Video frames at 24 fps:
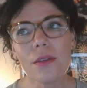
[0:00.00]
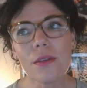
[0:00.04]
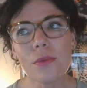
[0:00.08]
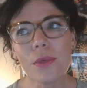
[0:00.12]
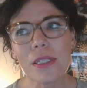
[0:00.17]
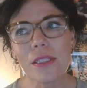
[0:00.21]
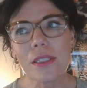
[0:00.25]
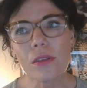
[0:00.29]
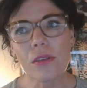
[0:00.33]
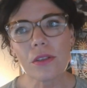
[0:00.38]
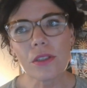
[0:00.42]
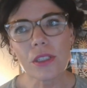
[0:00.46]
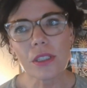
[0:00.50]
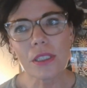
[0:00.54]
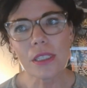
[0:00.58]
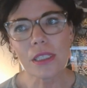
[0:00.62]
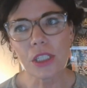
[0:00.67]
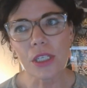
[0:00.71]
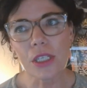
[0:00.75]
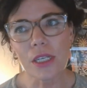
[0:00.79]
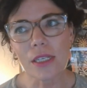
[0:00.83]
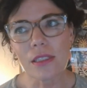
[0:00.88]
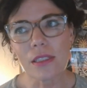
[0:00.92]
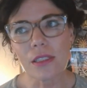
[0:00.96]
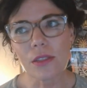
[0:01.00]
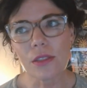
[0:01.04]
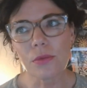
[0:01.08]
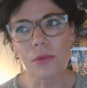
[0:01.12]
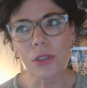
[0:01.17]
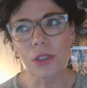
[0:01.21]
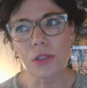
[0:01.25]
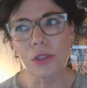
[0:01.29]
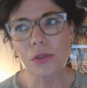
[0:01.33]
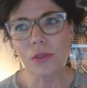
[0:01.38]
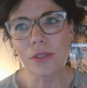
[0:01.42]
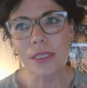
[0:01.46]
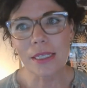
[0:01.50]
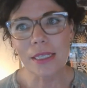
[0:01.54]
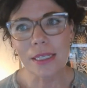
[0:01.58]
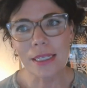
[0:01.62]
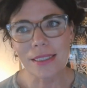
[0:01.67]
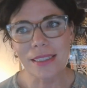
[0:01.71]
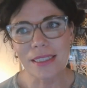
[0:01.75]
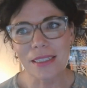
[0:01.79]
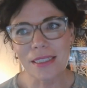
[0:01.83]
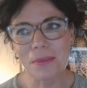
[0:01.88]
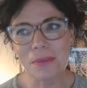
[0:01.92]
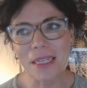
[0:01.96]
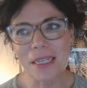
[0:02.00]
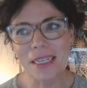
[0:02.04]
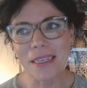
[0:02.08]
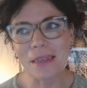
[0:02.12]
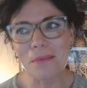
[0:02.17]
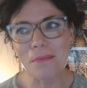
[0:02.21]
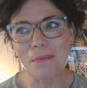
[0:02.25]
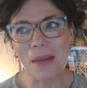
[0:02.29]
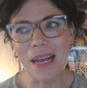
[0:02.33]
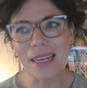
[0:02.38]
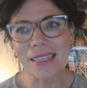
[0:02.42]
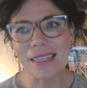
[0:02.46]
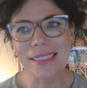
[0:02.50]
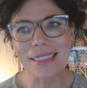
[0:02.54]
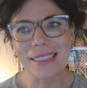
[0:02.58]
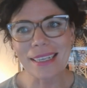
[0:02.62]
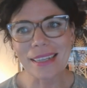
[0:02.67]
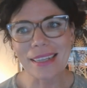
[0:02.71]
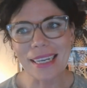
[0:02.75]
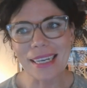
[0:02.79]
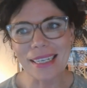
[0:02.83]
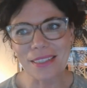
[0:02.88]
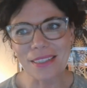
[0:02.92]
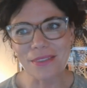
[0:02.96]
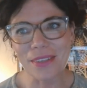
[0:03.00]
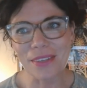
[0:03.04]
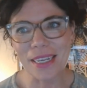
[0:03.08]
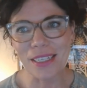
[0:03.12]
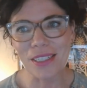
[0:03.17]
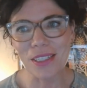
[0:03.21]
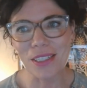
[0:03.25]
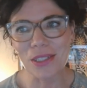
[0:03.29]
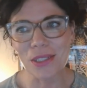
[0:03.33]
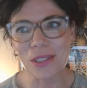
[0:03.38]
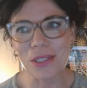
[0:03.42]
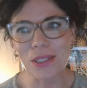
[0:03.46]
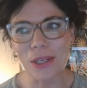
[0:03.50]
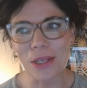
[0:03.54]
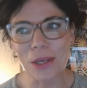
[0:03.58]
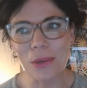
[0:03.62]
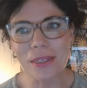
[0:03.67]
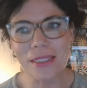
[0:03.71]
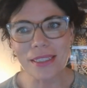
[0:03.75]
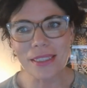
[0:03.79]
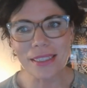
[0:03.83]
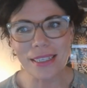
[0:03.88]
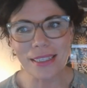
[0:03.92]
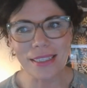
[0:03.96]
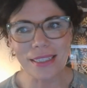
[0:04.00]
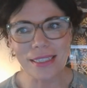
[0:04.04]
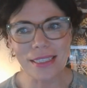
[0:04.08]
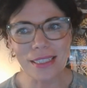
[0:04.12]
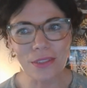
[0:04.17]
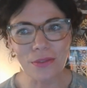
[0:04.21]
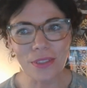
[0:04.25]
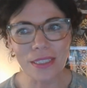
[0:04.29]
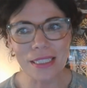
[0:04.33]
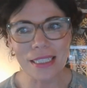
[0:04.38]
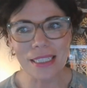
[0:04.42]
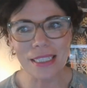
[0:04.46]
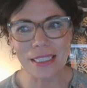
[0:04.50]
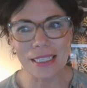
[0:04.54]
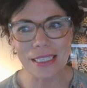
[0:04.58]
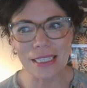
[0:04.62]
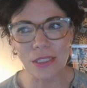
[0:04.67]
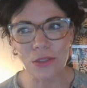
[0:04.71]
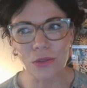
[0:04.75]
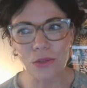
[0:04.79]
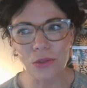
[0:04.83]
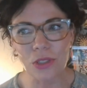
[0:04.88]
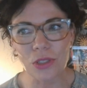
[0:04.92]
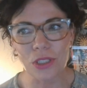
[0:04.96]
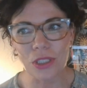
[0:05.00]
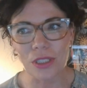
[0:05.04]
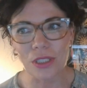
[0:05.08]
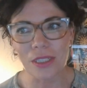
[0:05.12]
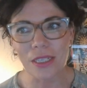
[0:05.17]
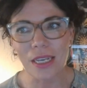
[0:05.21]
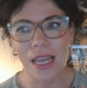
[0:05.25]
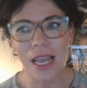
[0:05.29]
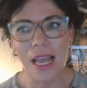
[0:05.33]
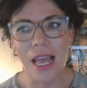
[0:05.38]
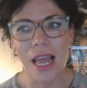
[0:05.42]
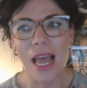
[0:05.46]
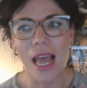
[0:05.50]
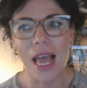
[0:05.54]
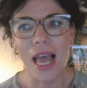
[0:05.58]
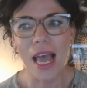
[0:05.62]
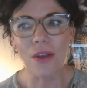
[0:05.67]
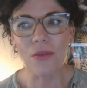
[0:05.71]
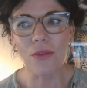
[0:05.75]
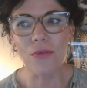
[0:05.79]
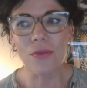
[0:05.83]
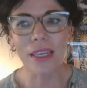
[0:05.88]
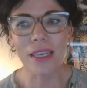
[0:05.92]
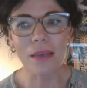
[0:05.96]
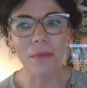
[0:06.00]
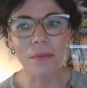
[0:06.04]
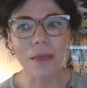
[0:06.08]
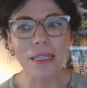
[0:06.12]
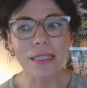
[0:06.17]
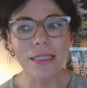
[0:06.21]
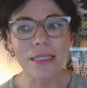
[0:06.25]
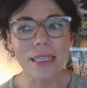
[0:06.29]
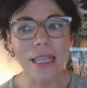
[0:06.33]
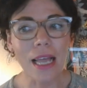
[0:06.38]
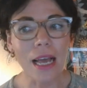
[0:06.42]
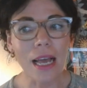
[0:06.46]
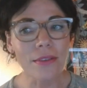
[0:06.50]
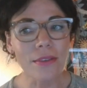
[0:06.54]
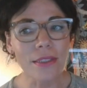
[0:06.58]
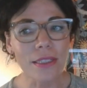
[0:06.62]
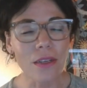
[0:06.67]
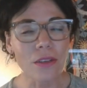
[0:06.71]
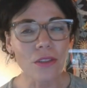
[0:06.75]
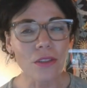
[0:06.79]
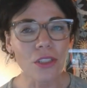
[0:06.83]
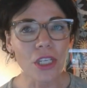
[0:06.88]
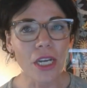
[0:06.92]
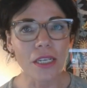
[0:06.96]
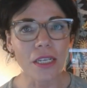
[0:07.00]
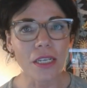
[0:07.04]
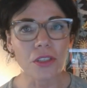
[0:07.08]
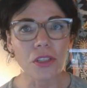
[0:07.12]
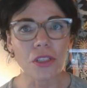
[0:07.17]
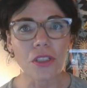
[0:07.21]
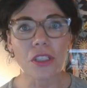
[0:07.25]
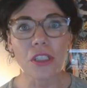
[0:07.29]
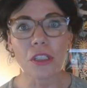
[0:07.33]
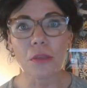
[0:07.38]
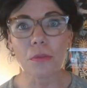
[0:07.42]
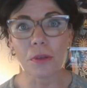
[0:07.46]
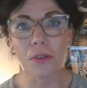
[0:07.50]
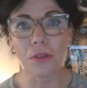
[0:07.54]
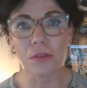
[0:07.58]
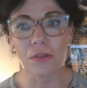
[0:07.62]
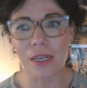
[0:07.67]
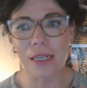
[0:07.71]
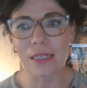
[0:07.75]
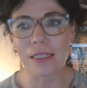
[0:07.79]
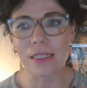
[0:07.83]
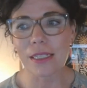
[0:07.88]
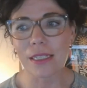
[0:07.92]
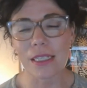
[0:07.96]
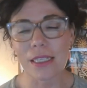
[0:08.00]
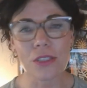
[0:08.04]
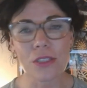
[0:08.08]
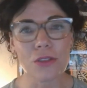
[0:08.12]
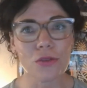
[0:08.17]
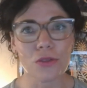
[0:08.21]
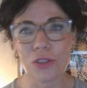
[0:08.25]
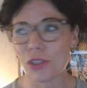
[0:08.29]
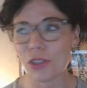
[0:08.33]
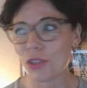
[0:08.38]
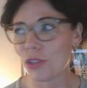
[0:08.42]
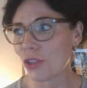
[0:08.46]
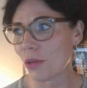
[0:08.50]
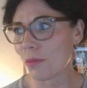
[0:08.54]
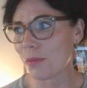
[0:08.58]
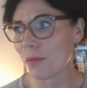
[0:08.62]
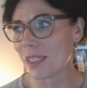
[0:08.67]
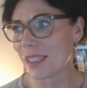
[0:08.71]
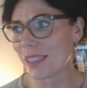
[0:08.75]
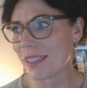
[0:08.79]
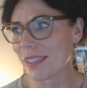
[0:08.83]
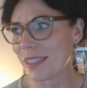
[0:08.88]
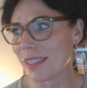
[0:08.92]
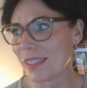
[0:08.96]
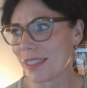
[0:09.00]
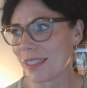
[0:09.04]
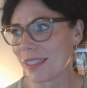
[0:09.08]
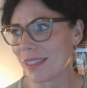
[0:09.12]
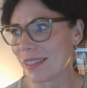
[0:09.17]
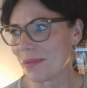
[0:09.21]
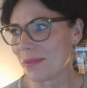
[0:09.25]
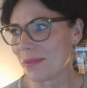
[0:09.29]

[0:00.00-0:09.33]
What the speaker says: The research suggests reducing histamine and mast cell activation to lower sensitivity to estrogen and recommends lifestyle changes to prevent estrogen dominance.